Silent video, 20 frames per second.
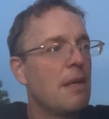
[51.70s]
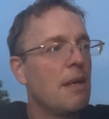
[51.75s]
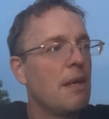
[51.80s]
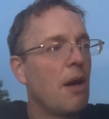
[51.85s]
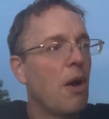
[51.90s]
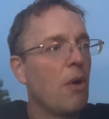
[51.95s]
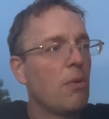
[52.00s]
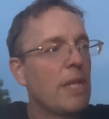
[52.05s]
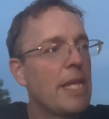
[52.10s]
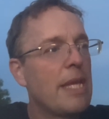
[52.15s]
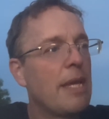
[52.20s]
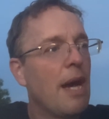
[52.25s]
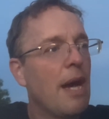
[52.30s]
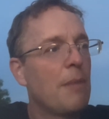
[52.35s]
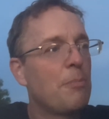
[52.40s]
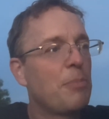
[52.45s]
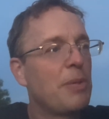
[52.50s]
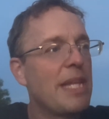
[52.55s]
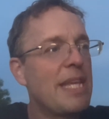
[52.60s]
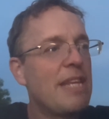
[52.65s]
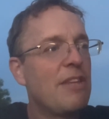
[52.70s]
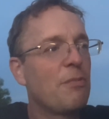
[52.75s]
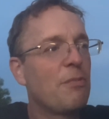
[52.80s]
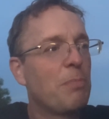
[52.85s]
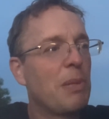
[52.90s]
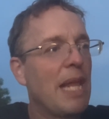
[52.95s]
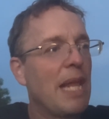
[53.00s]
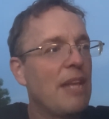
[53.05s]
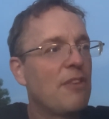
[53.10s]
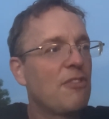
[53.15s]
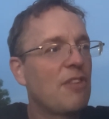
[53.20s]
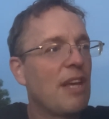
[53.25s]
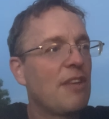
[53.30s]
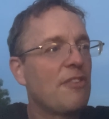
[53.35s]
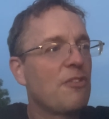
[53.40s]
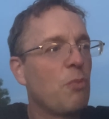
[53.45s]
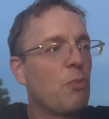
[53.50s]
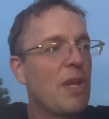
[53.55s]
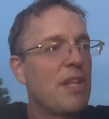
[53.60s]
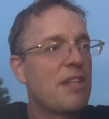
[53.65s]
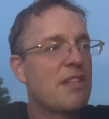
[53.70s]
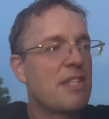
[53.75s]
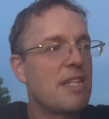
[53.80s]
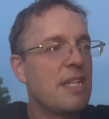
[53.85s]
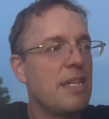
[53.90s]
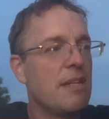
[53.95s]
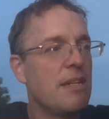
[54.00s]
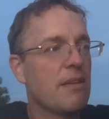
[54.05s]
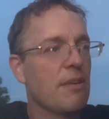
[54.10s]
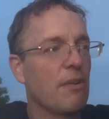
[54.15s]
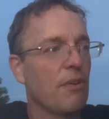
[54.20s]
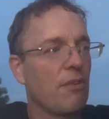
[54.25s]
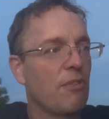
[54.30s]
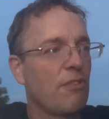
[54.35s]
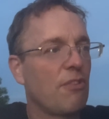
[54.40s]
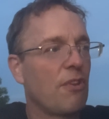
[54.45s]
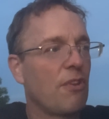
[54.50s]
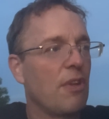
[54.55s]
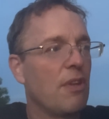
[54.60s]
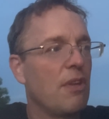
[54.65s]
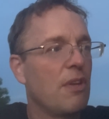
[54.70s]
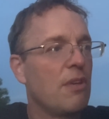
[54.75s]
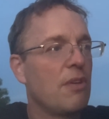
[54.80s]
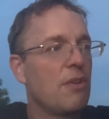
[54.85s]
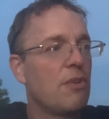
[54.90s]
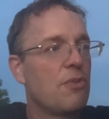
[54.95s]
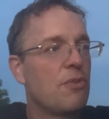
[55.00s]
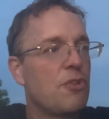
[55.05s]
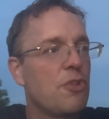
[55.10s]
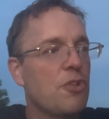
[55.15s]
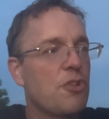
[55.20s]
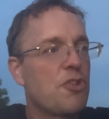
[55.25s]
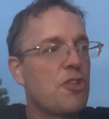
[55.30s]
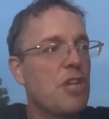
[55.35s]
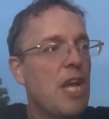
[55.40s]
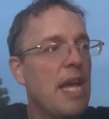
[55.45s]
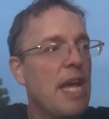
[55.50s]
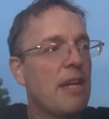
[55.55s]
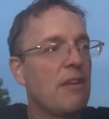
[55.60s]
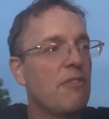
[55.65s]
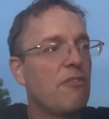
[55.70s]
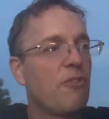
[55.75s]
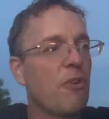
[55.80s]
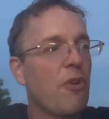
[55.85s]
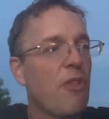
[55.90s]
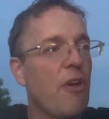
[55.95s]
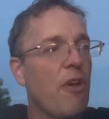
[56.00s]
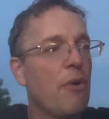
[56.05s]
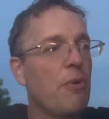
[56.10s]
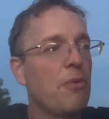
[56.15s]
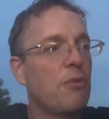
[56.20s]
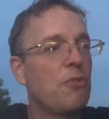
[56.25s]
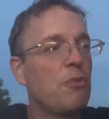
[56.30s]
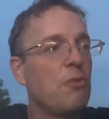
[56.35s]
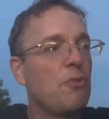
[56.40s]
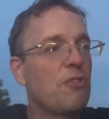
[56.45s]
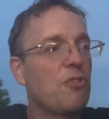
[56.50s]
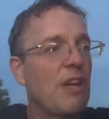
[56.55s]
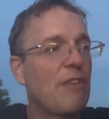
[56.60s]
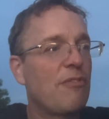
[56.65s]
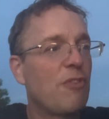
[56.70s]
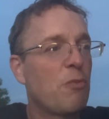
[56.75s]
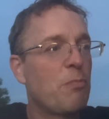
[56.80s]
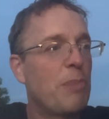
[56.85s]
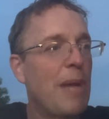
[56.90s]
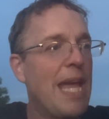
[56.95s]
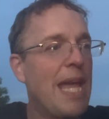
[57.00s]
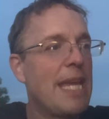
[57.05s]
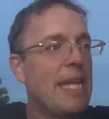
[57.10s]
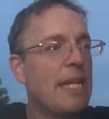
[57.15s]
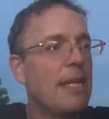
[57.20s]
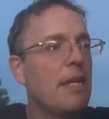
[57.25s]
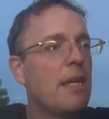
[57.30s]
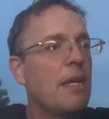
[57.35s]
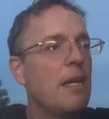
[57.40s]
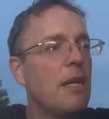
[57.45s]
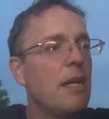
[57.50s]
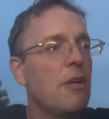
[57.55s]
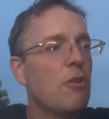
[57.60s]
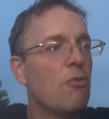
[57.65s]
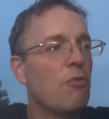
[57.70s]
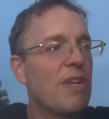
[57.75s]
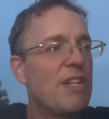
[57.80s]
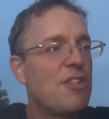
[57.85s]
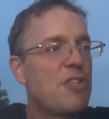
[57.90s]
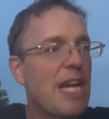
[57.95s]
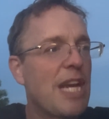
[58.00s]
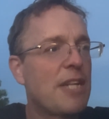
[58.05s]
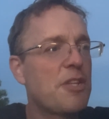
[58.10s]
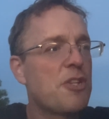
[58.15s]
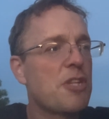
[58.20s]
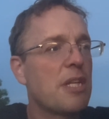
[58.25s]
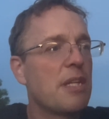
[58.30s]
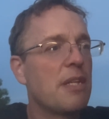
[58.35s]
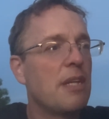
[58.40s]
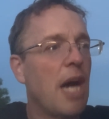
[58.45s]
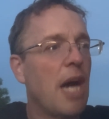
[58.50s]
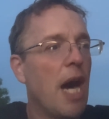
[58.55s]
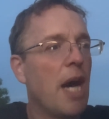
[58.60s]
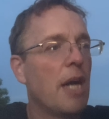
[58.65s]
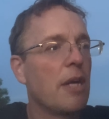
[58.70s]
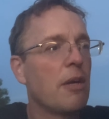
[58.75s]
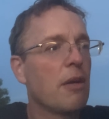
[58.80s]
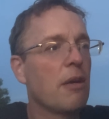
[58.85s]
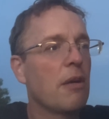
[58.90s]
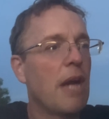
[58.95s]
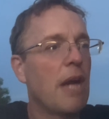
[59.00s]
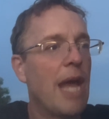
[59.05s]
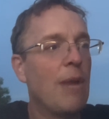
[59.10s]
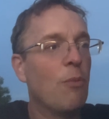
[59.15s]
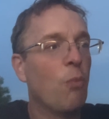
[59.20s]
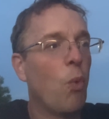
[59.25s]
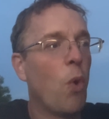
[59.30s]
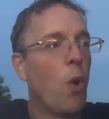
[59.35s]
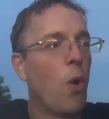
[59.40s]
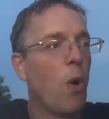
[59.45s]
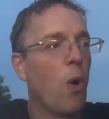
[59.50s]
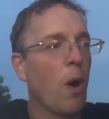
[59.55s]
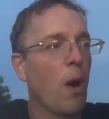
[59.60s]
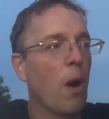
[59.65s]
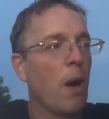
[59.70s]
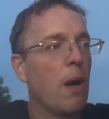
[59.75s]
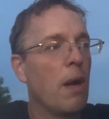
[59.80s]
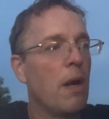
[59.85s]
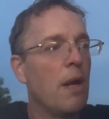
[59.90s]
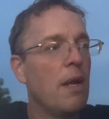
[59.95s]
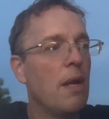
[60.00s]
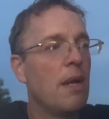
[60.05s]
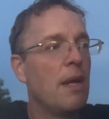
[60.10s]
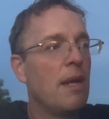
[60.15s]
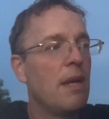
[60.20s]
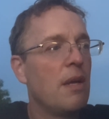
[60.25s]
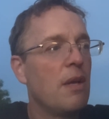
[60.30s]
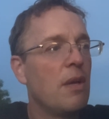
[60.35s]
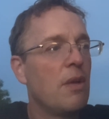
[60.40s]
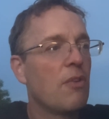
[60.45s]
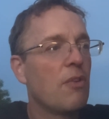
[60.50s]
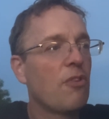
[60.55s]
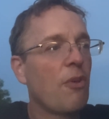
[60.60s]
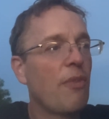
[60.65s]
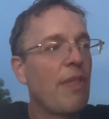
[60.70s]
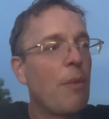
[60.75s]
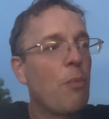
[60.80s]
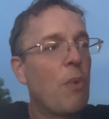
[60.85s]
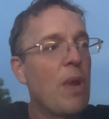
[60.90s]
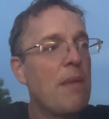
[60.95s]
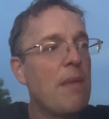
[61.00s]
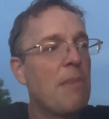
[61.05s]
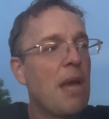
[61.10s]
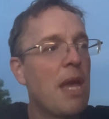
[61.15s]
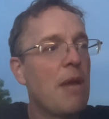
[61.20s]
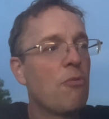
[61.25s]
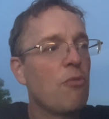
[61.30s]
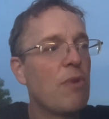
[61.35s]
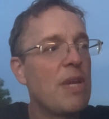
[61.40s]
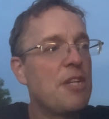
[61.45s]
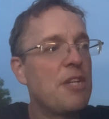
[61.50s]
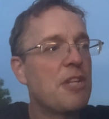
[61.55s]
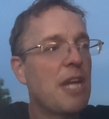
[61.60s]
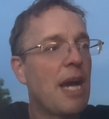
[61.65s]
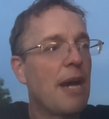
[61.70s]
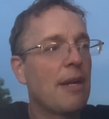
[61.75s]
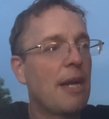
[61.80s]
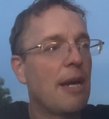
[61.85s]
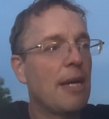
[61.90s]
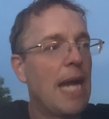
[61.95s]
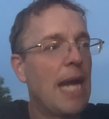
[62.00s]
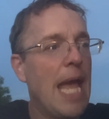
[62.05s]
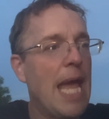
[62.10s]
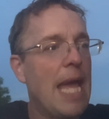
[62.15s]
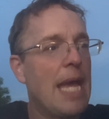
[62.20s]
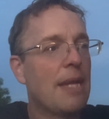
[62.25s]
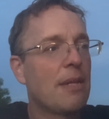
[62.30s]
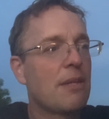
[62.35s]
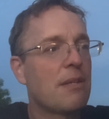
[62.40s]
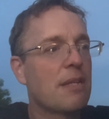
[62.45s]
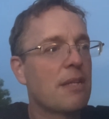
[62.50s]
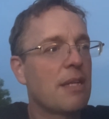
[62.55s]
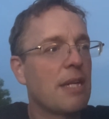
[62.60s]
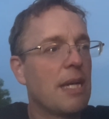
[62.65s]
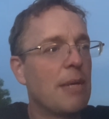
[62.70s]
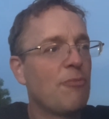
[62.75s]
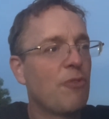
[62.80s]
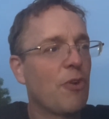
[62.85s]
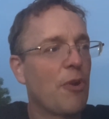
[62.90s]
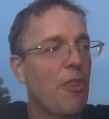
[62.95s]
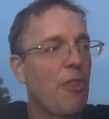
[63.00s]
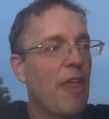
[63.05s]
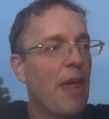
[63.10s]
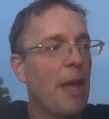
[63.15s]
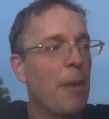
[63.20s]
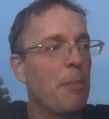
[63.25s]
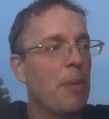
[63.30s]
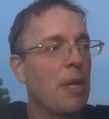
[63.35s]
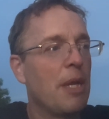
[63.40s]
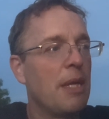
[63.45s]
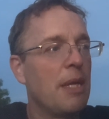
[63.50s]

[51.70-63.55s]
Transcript: Holy God, please bless us with tears to shed for those who suffer pain, rejection, hunger, and war, so that we may reach out our hand to comfort them